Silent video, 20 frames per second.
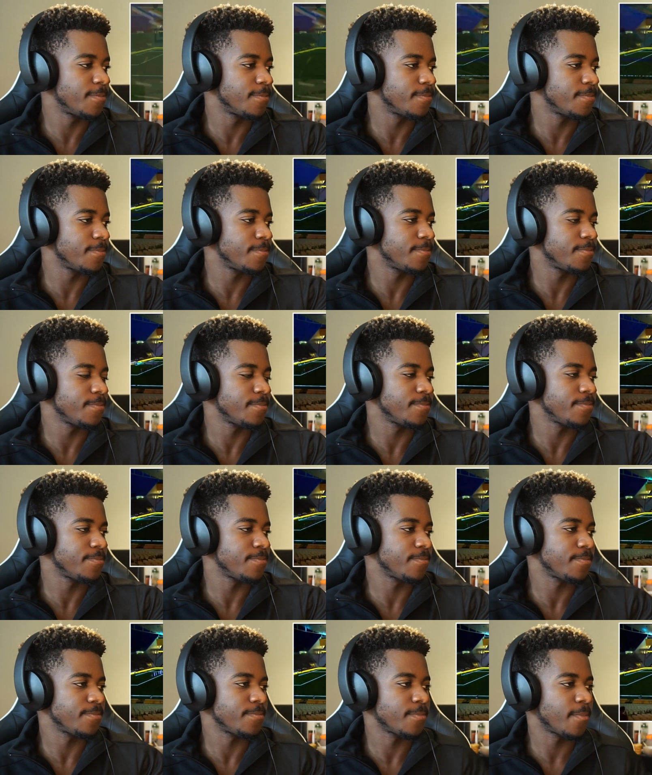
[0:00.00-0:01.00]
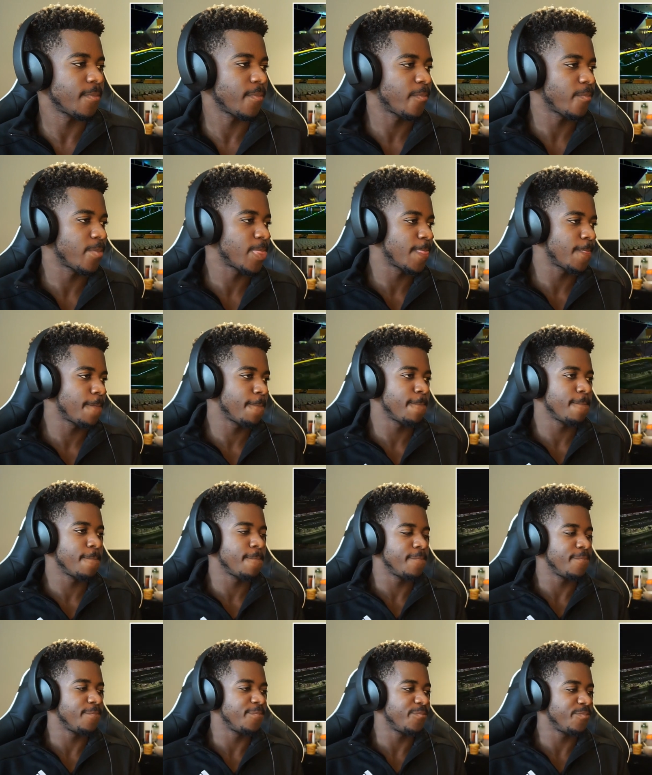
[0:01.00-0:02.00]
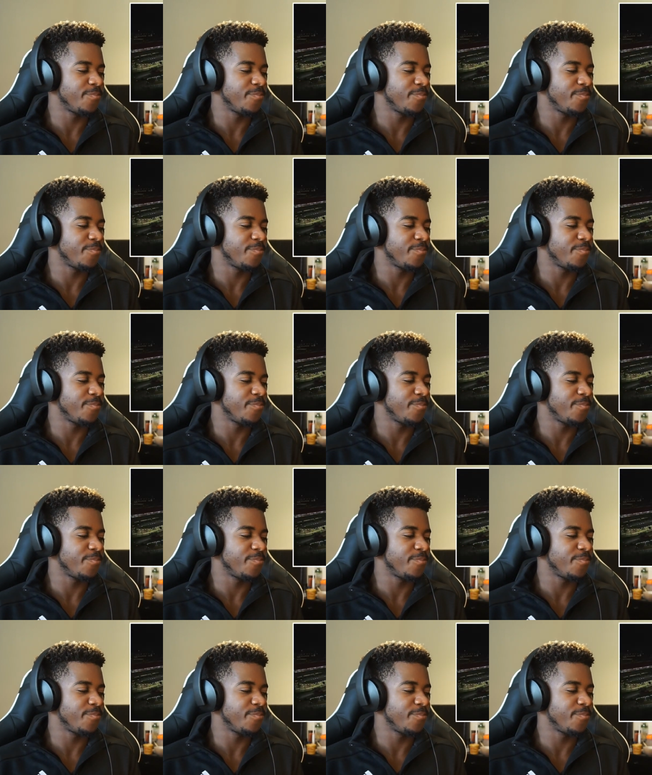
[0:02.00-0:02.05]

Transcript: Nobody speaks.